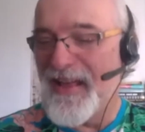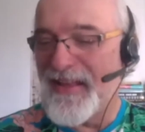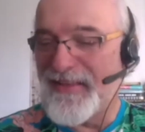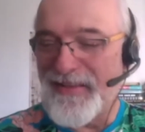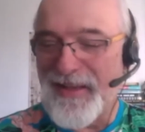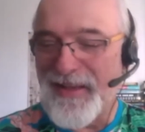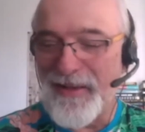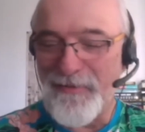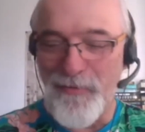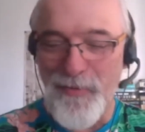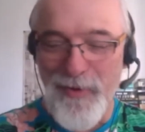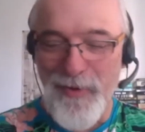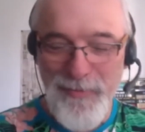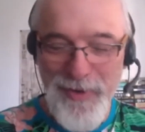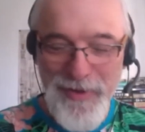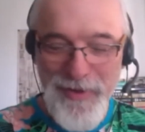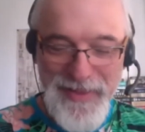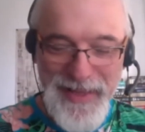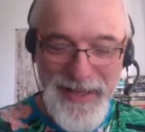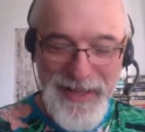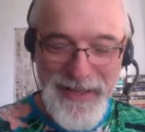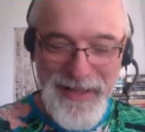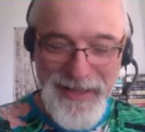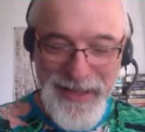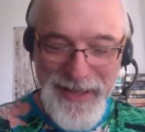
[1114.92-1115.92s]
One more
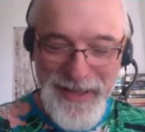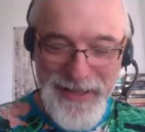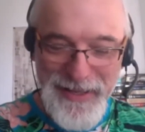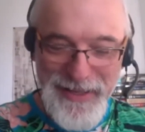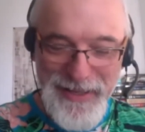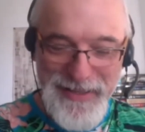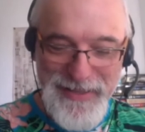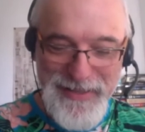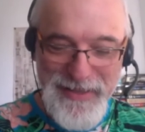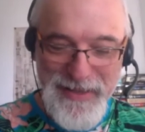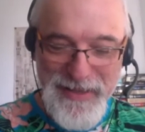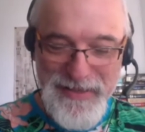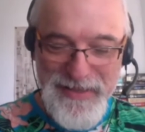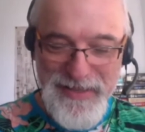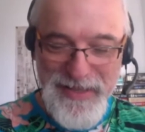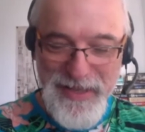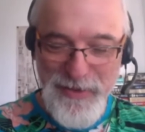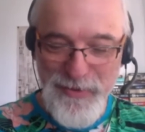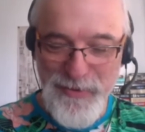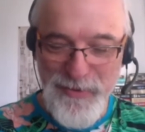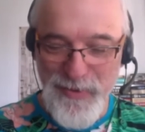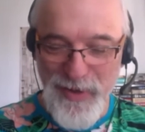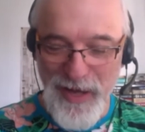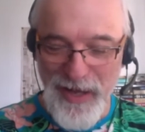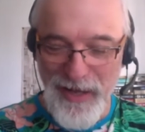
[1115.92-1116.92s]
thing is
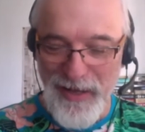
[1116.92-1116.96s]
you.